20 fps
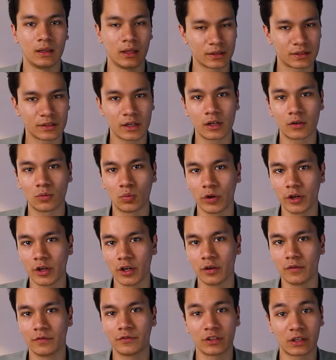Let's start
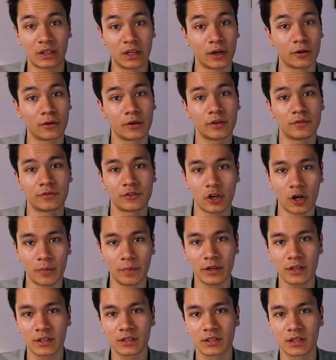with declarative
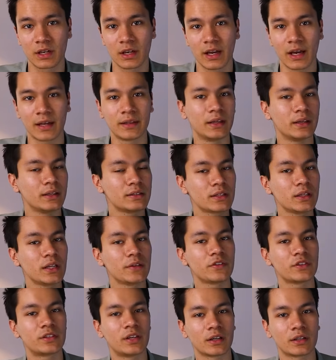topics, and the
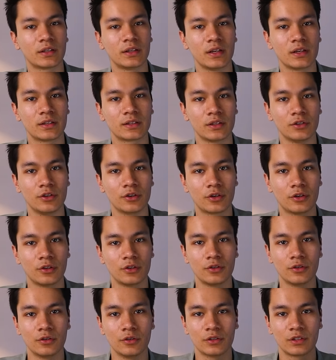interleaving techniques that you
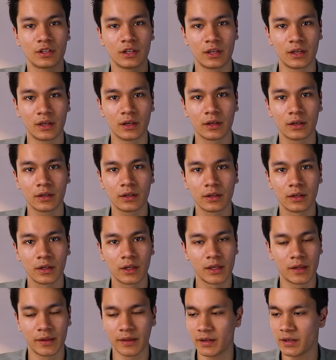can use here.
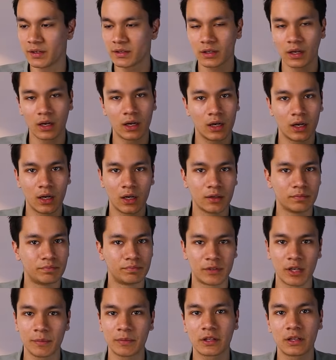These
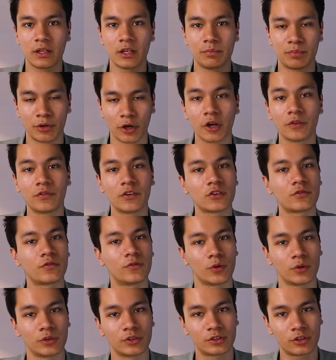are typically perfect
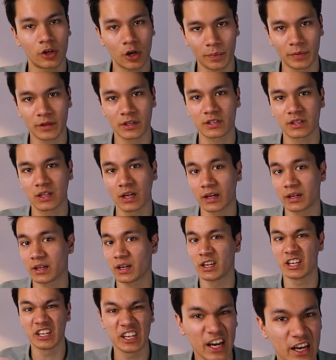for topics
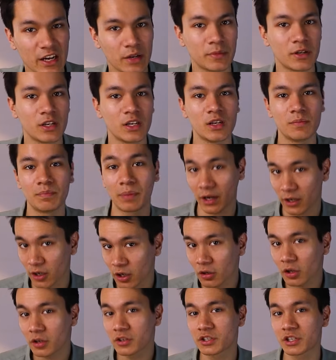like anatomy,
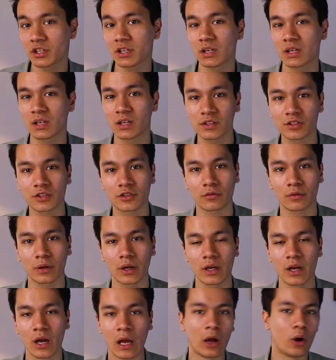biology,
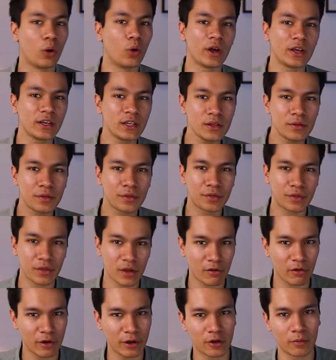history, or any
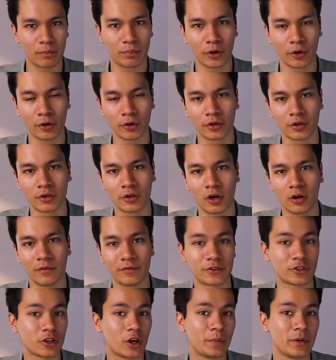theory component
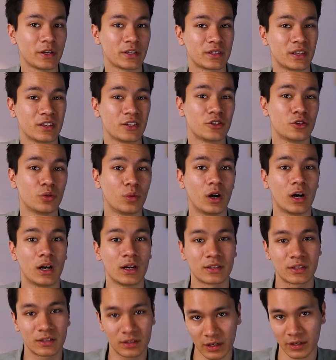of the topics that you
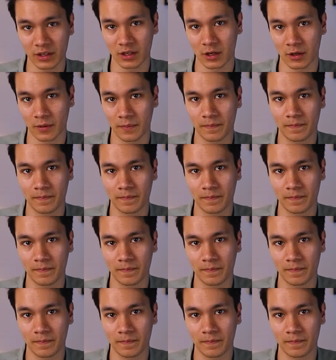are studying.